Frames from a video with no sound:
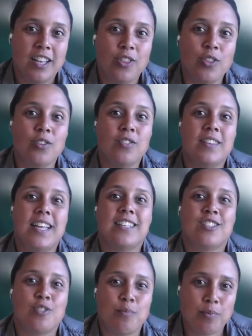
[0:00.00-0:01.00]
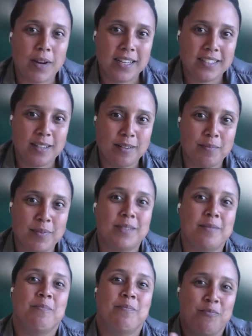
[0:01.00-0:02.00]
not that surprising,
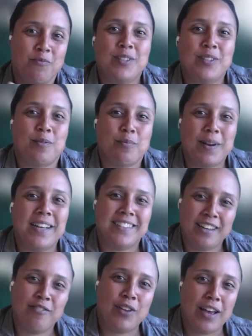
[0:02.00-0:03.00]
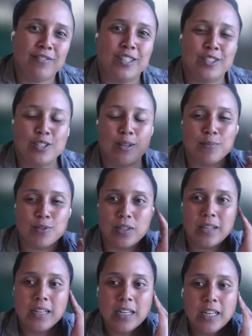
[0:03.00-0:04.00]
but surprising if you have that assumption.